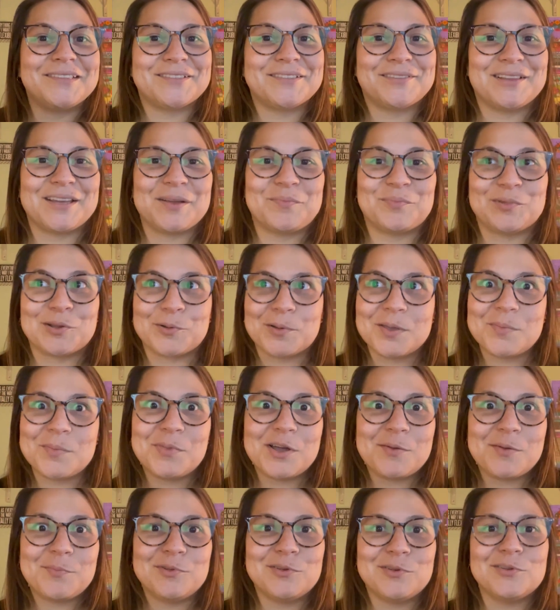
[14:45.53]
So like blowing
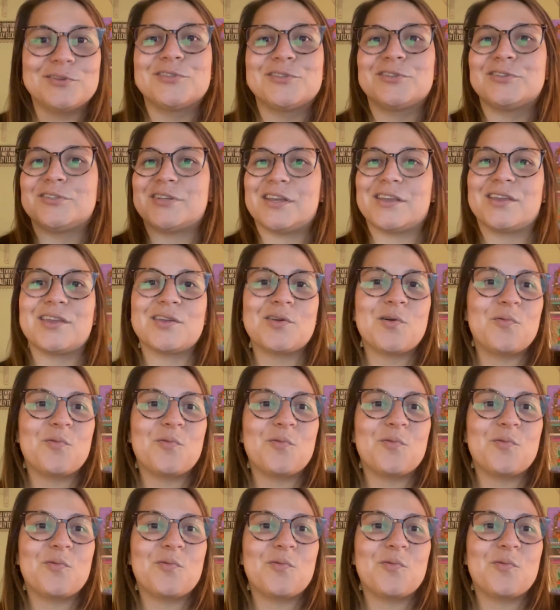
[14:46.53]
bubbles or taking